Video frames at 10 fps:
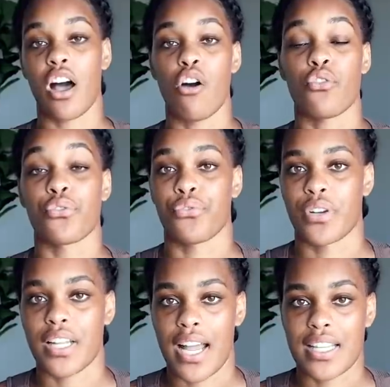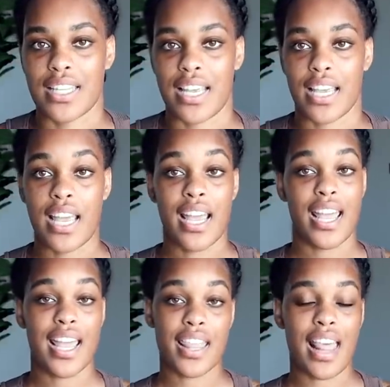of freelancing.
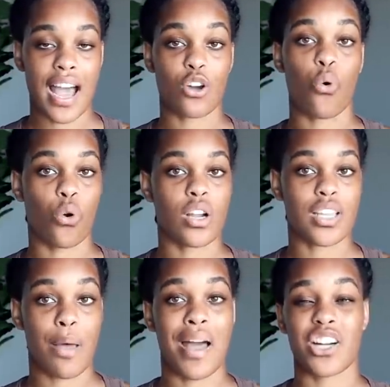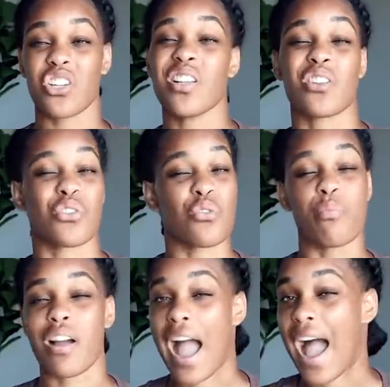In that course, I'm actually
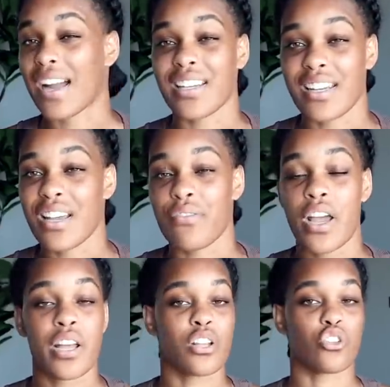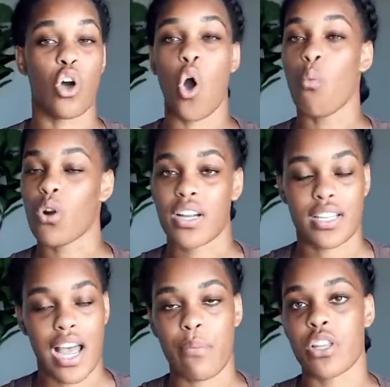super active. There's homework
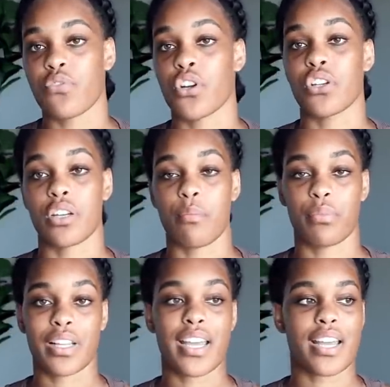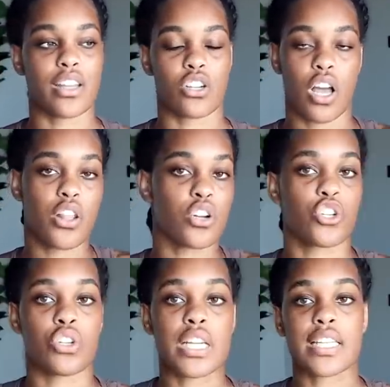assignments for you to complete, and there's other
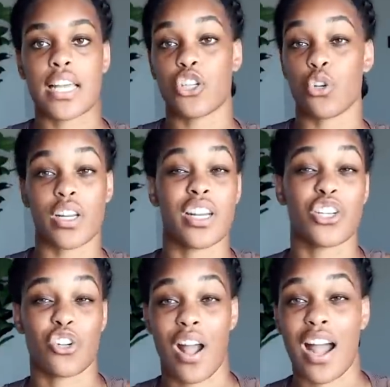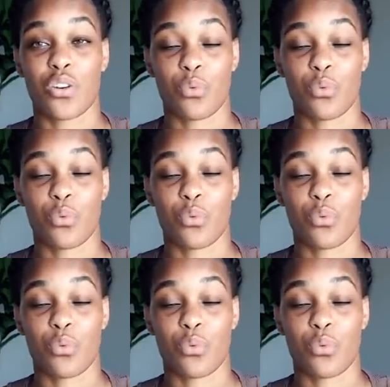students that you can interact